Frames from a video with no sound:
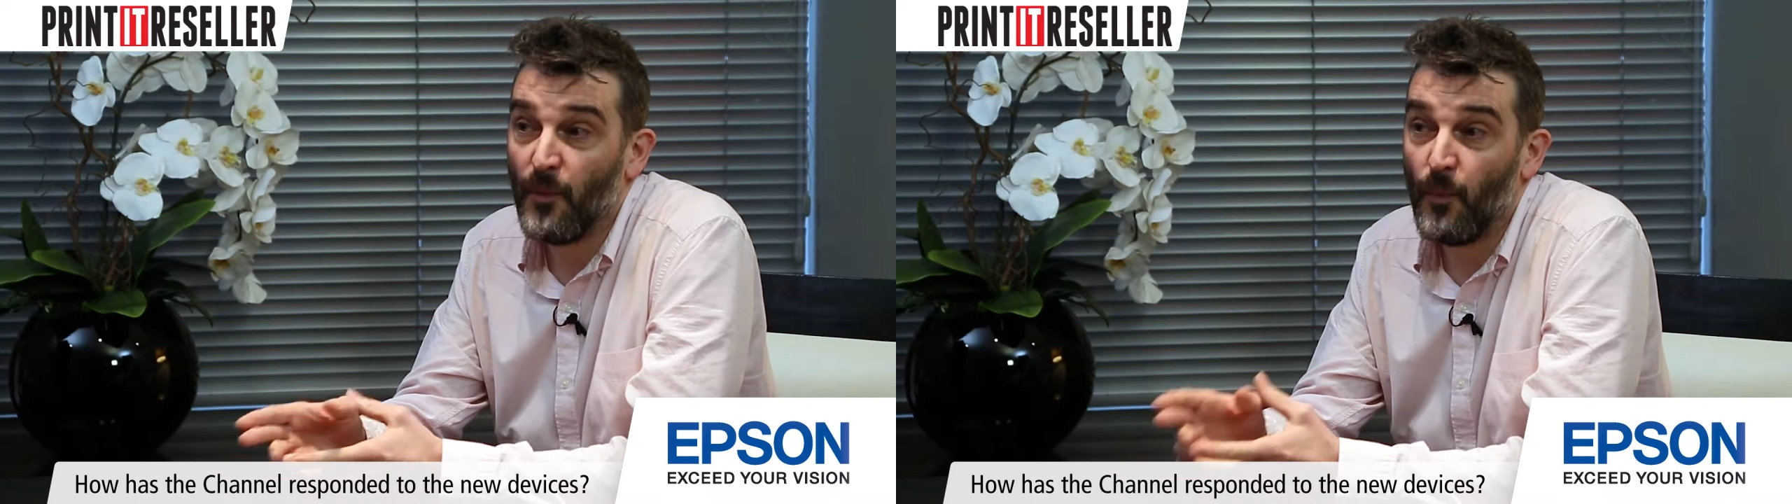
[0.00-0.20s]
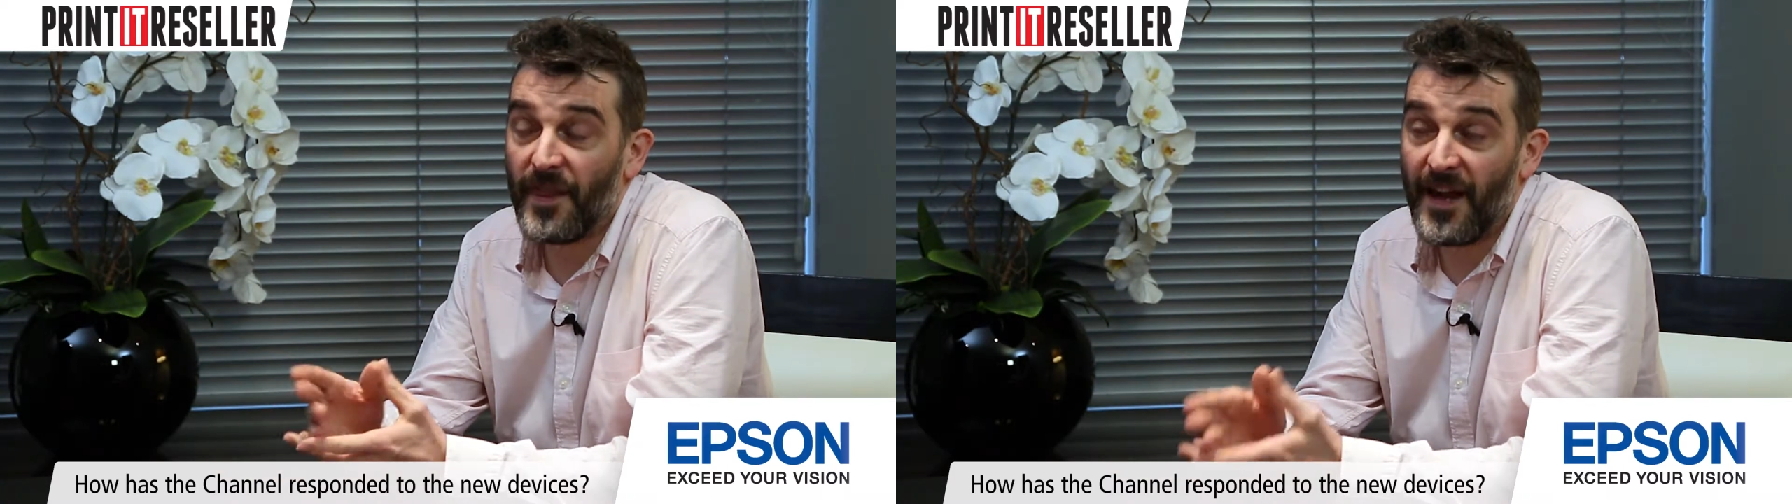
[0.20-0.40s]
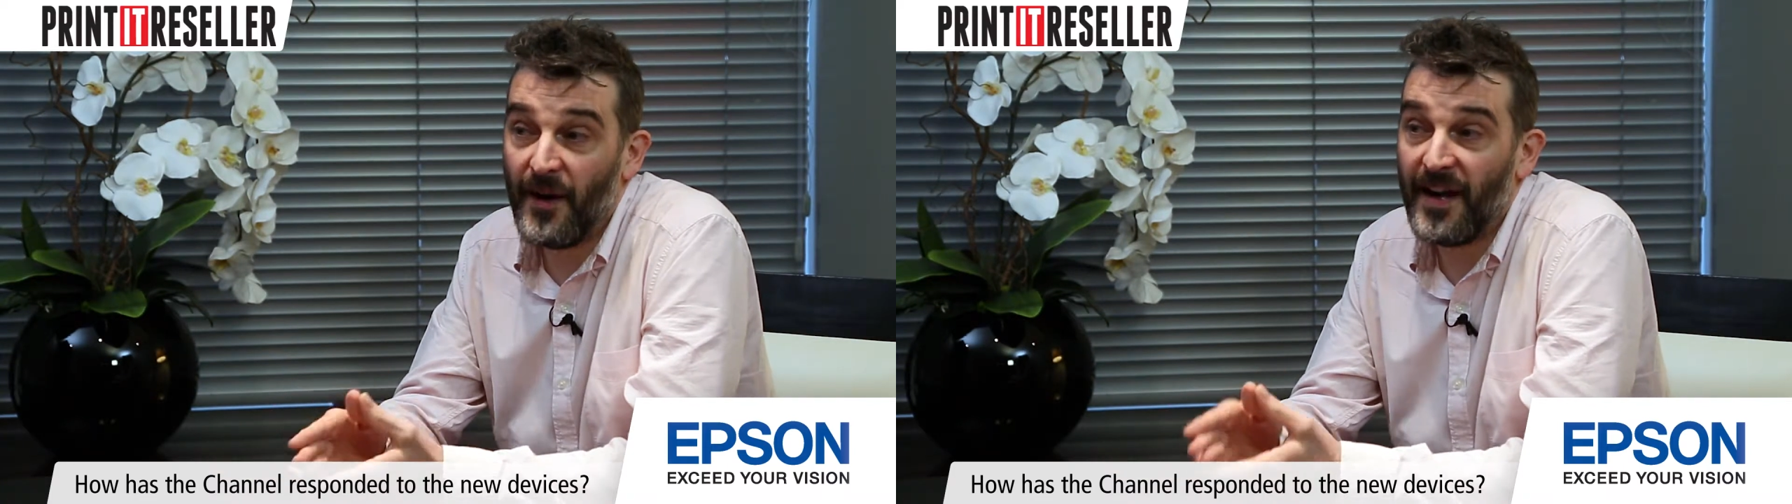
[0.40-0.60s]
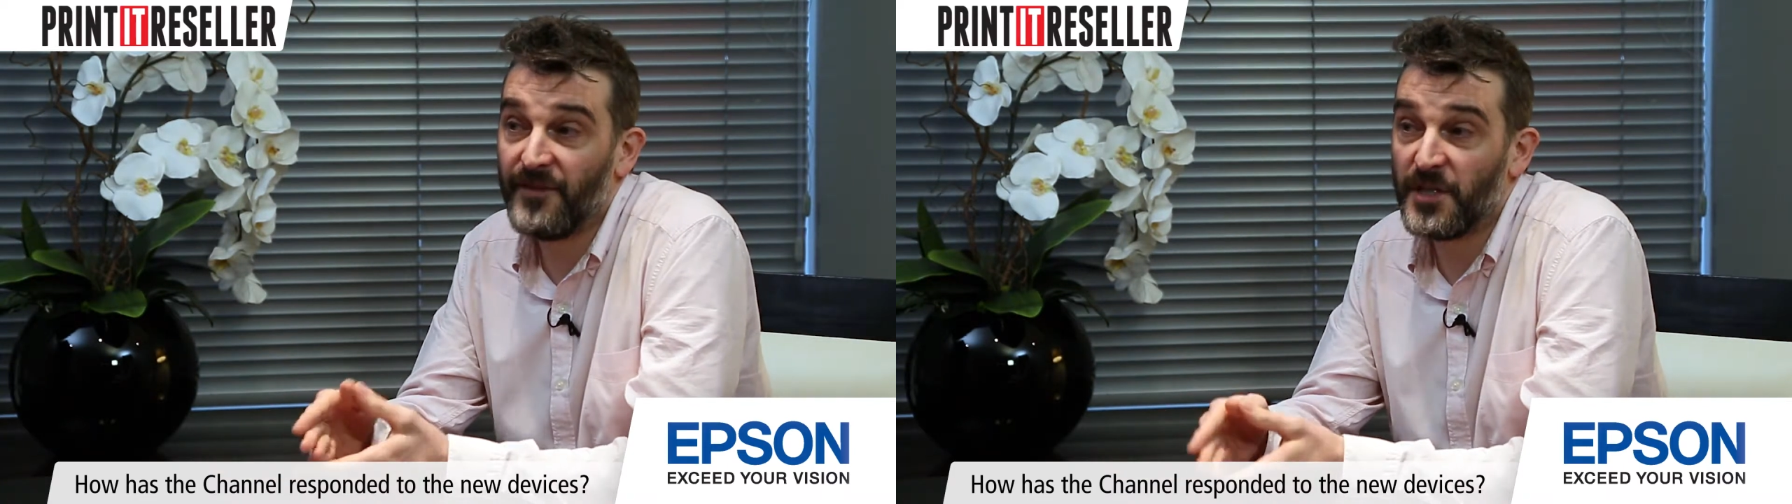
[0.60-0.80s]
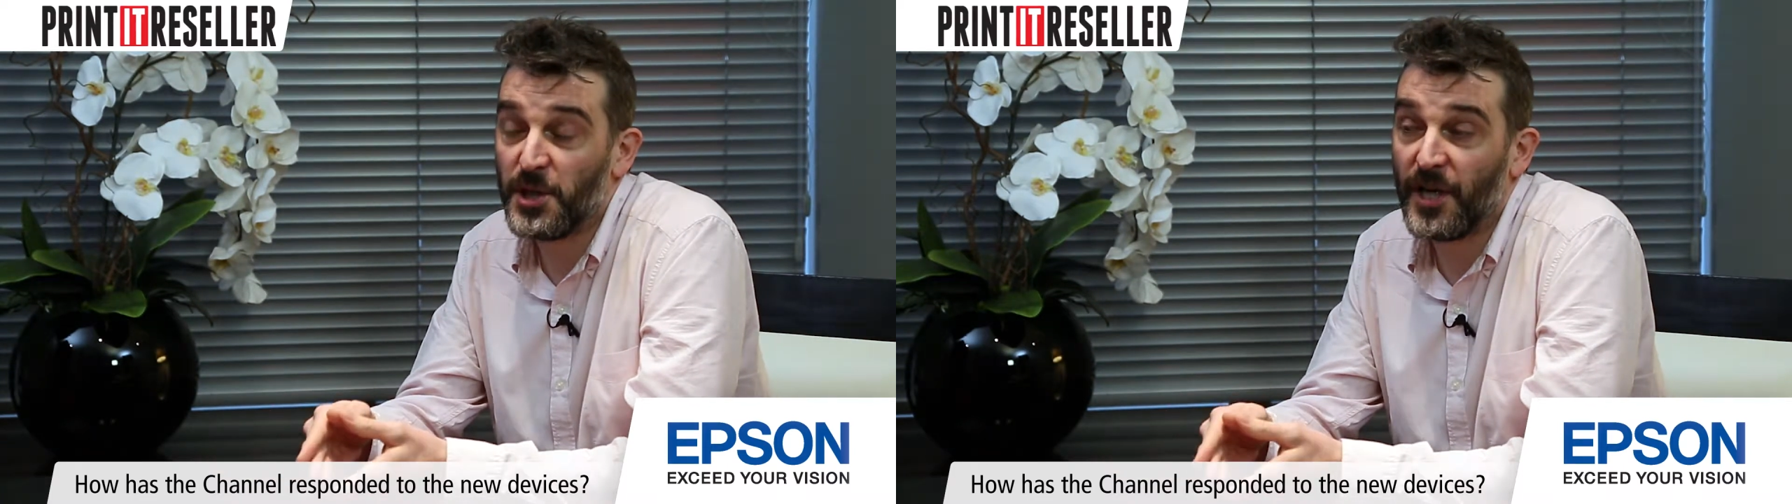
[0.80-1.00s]
without
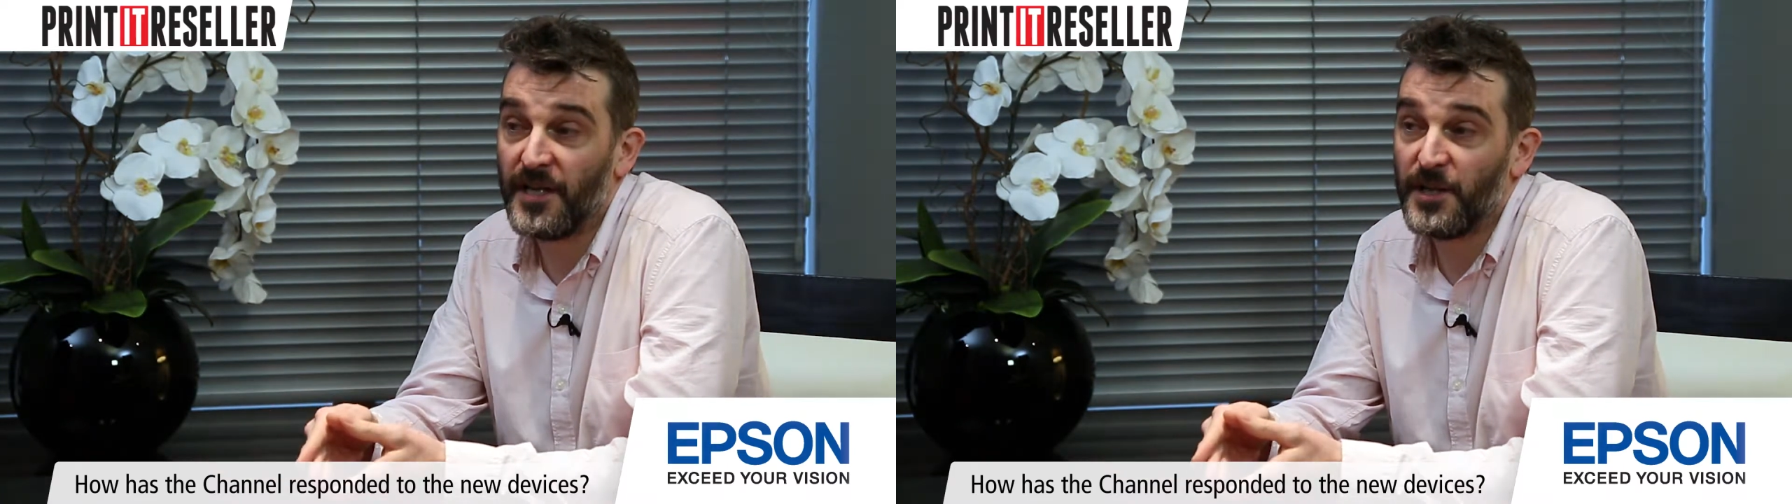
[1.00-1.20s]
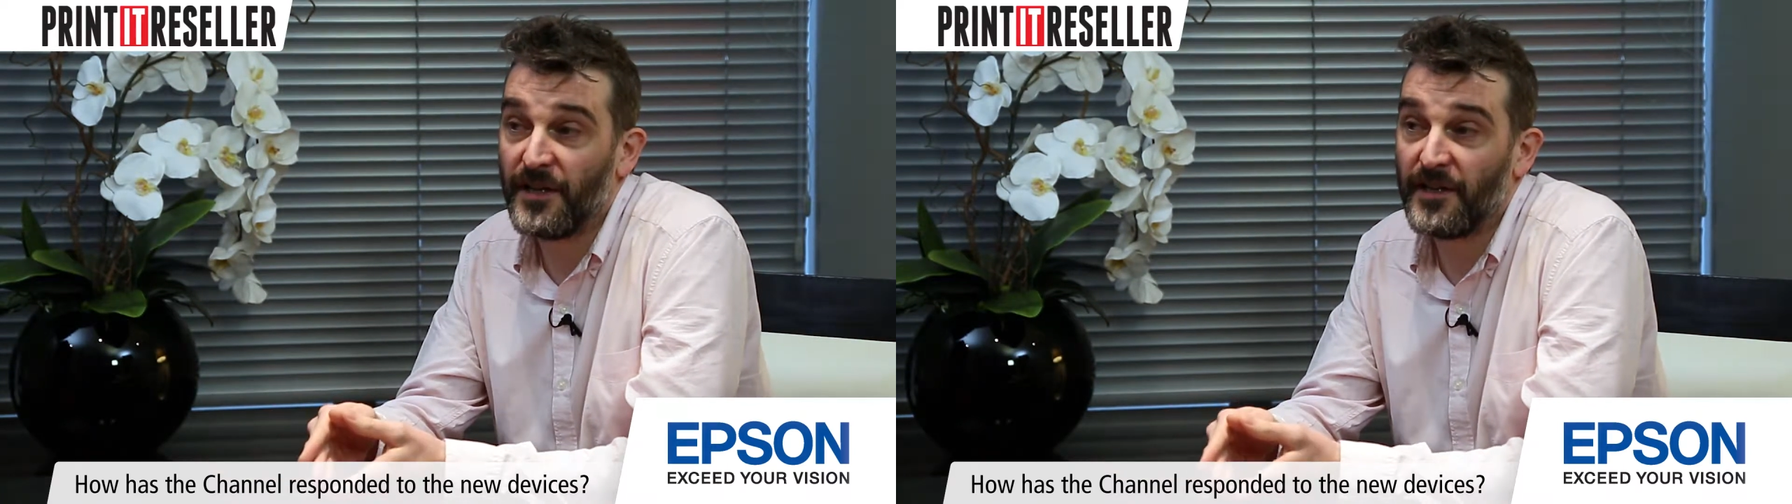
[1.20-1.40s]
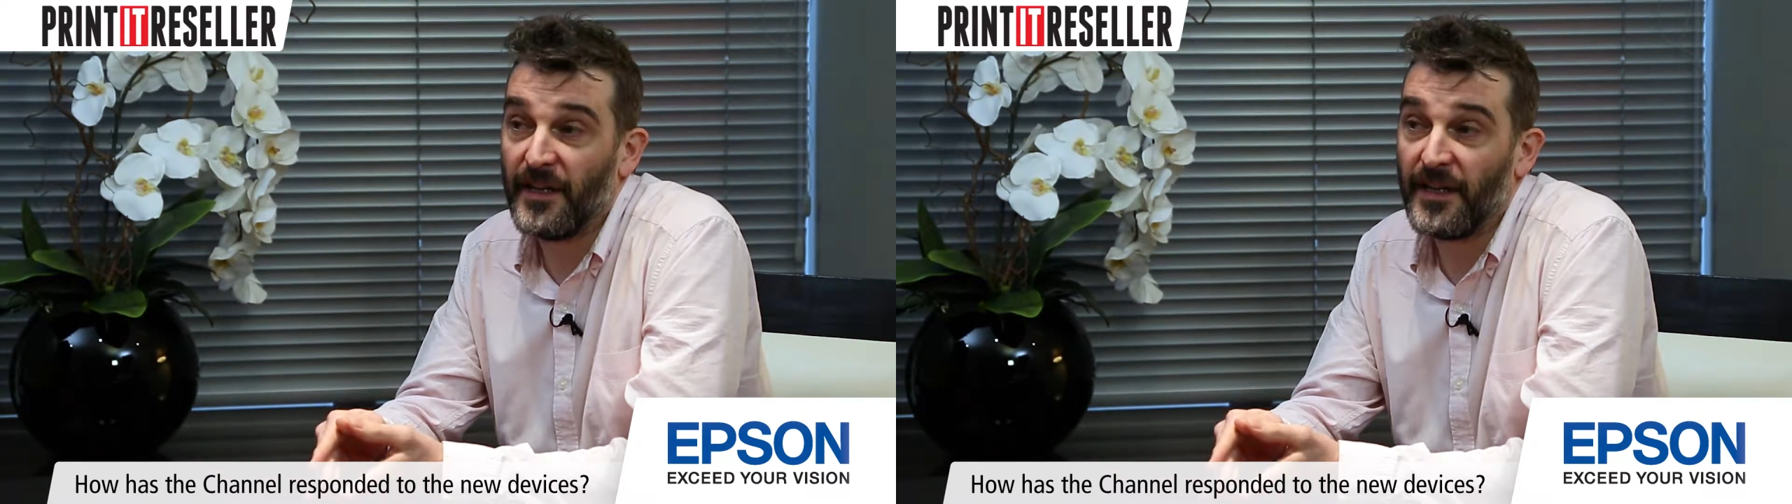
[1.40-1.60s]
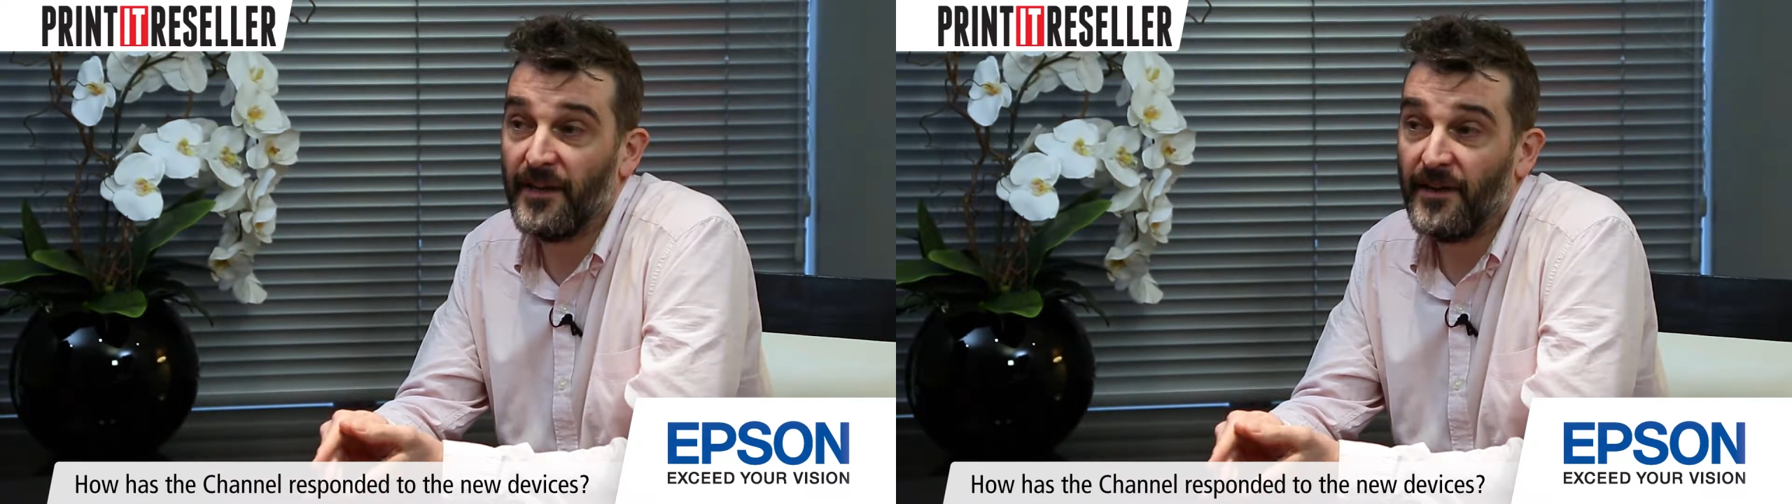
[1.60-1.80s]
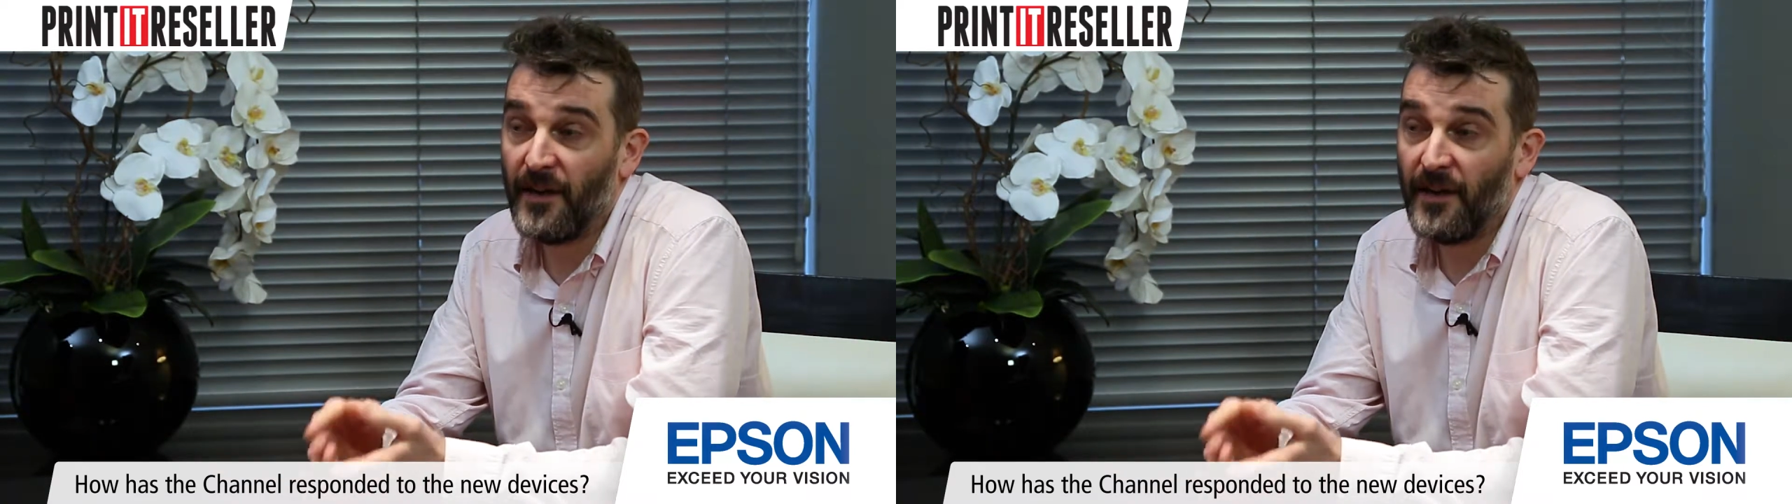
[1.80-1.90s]
having to change anything